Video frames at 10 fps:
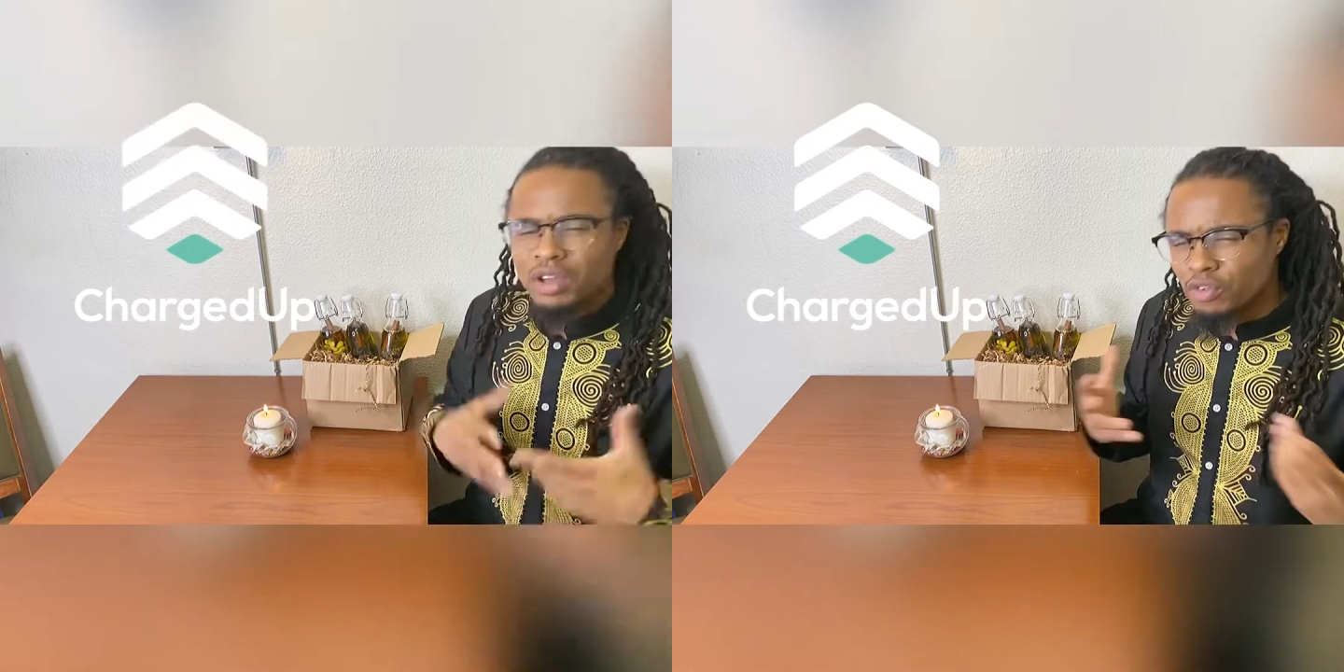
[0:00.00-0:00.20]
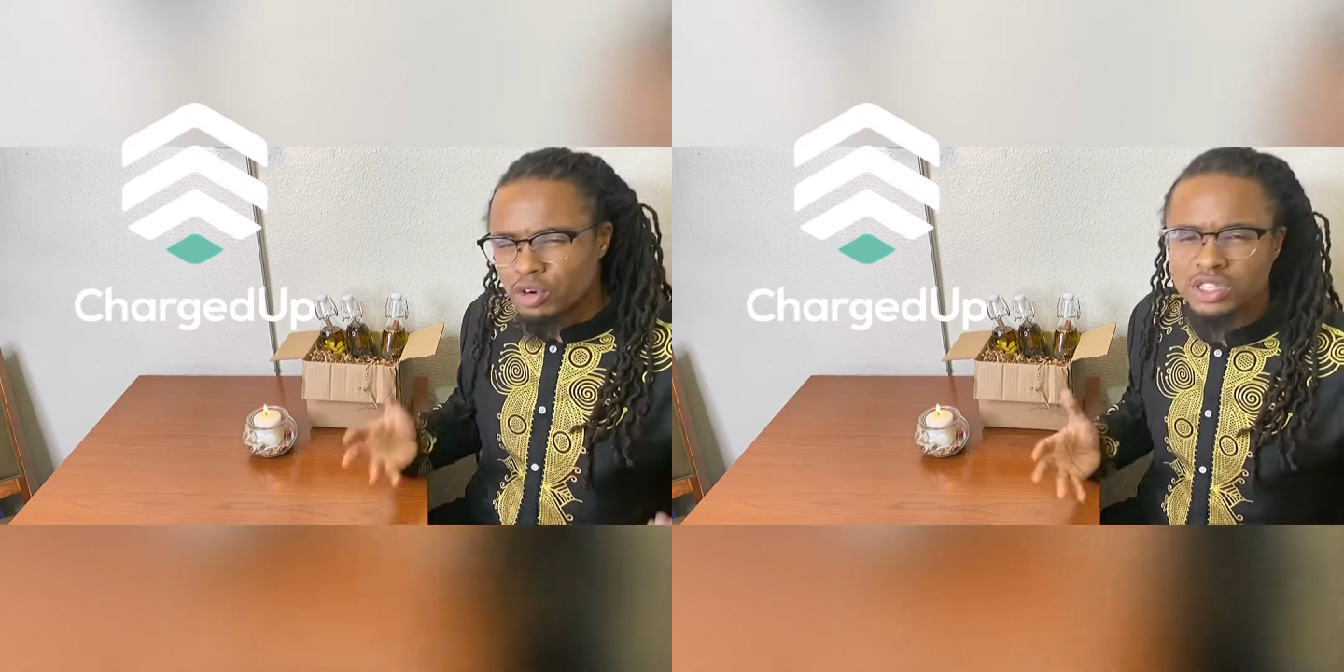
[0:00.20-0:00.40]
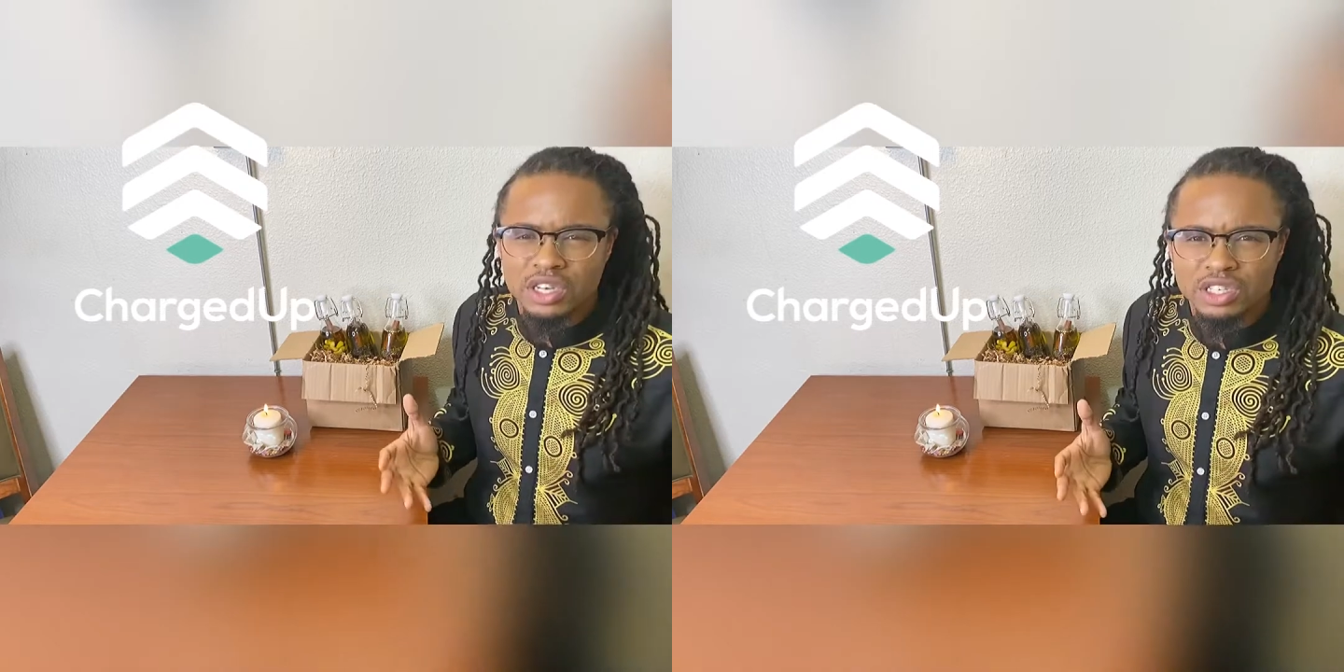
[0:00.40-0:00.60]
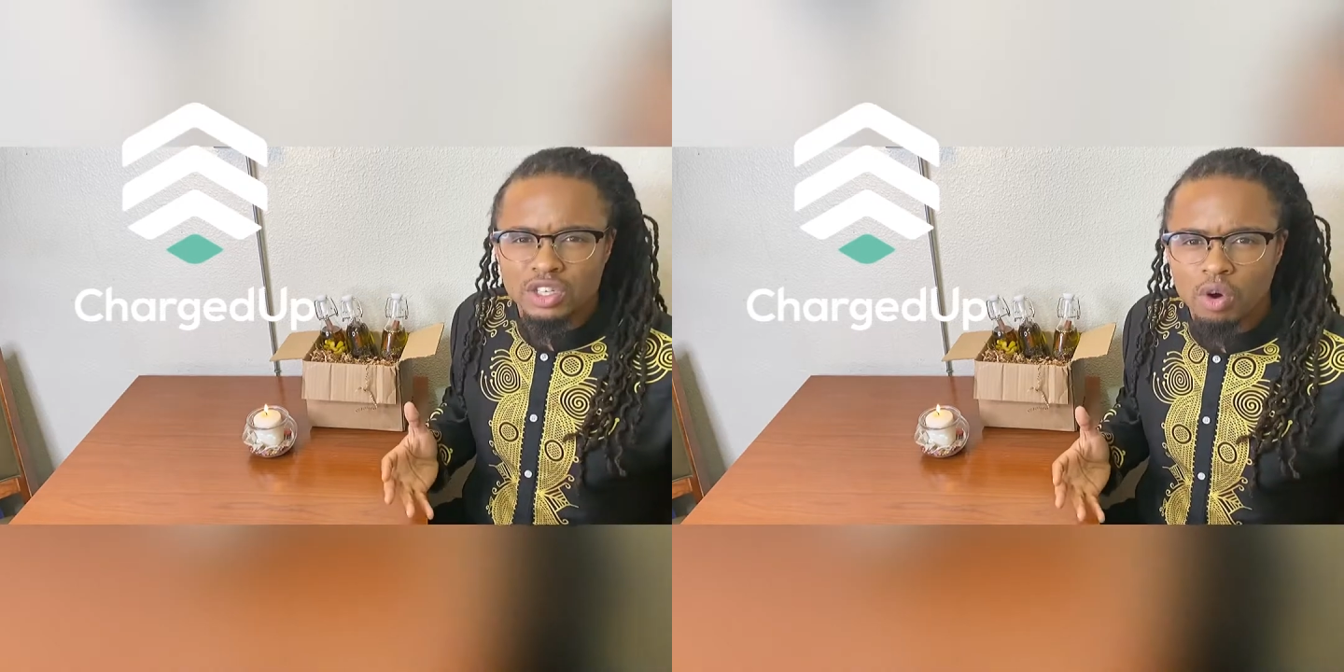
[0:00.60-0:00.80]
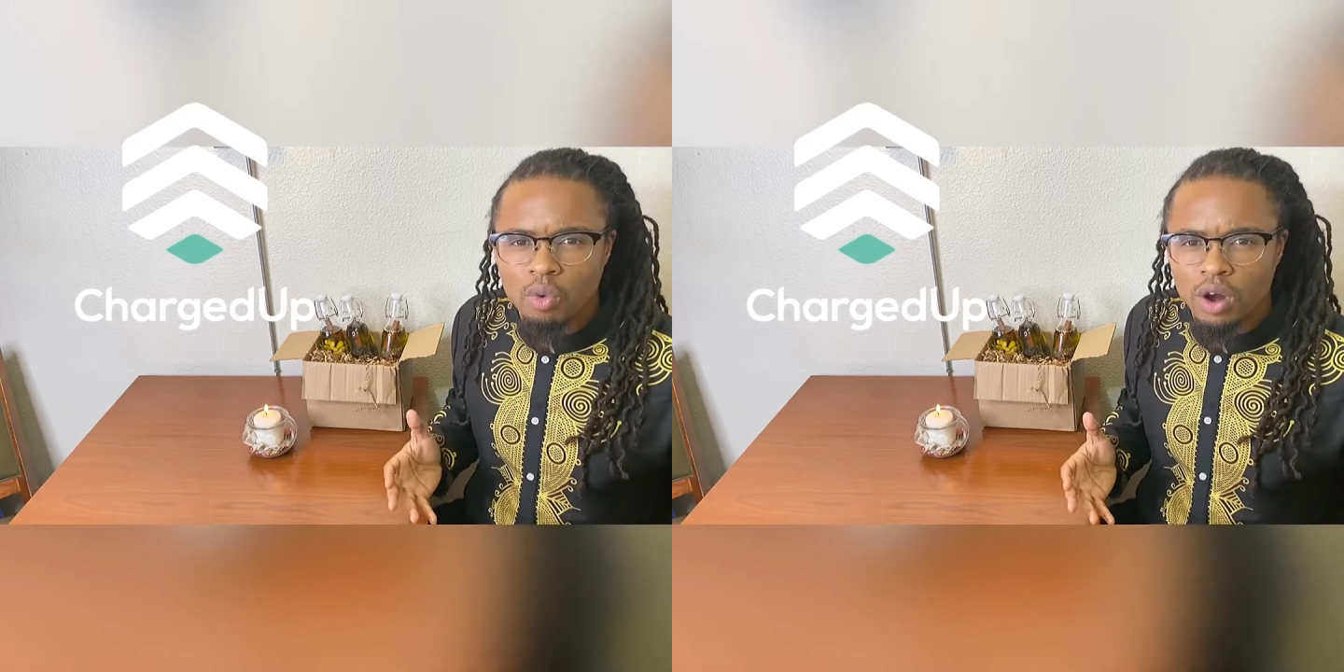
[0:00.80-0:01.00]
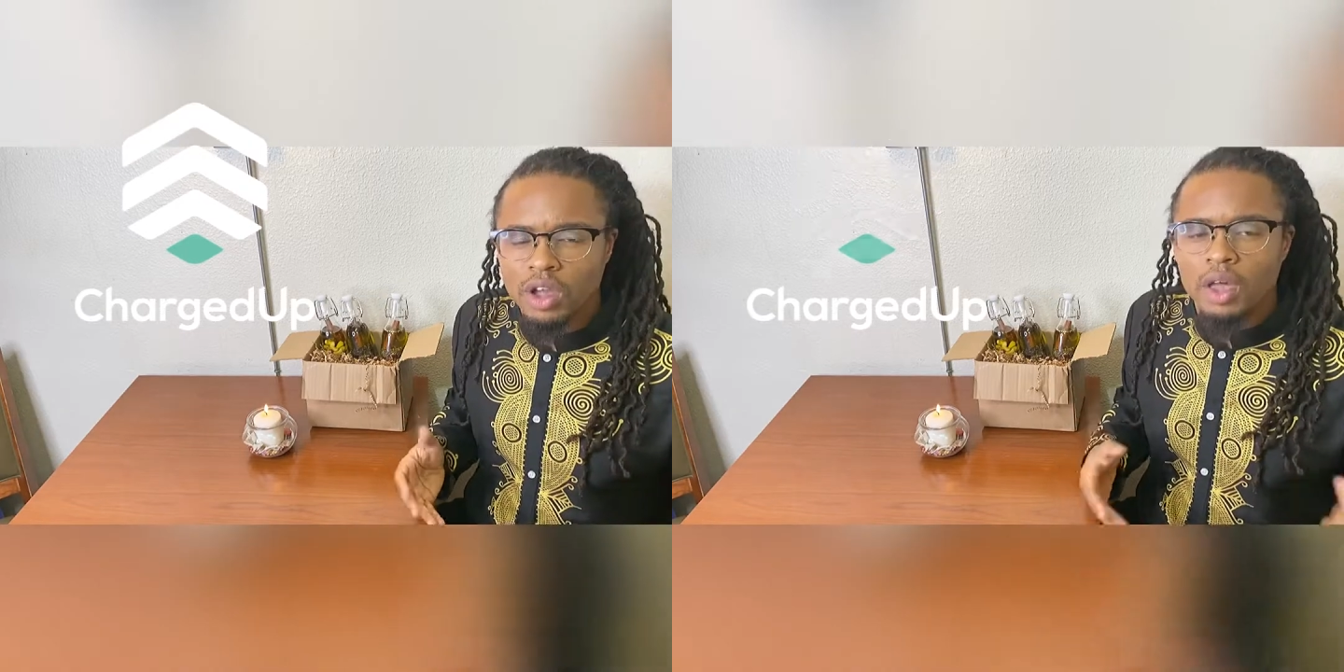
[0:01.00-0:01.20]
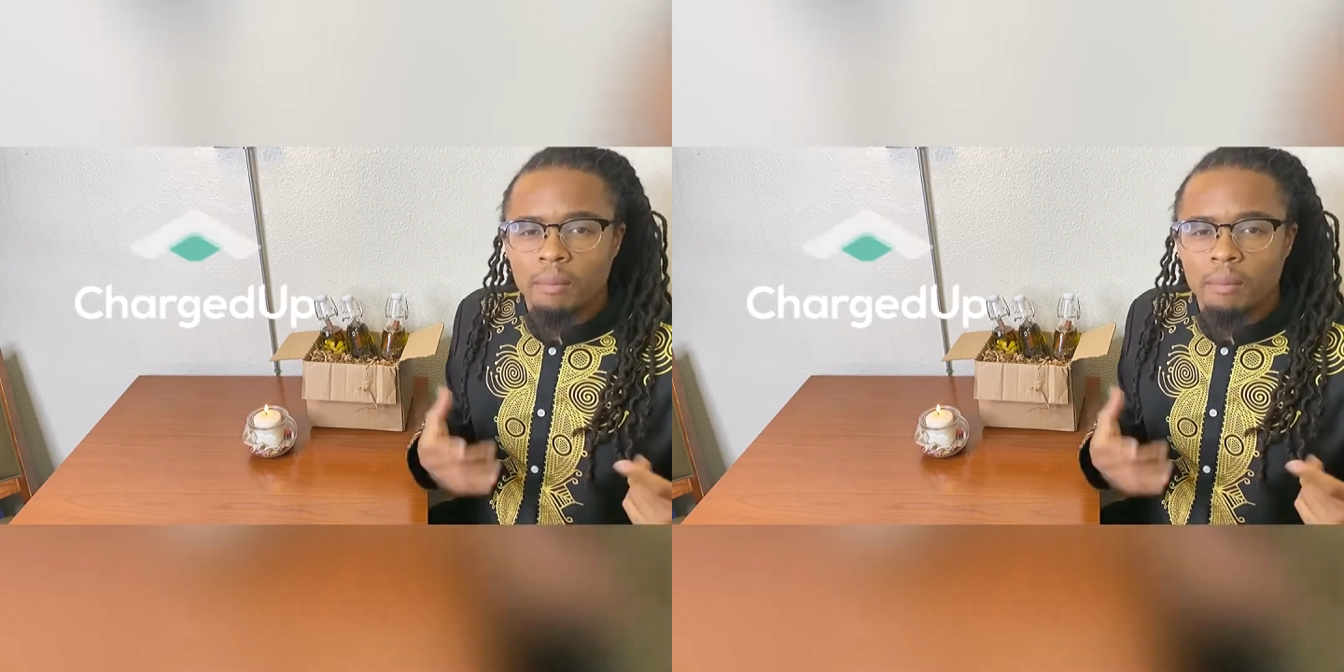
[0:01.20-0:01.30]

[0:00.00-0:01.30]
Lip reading: Of course, it can still work,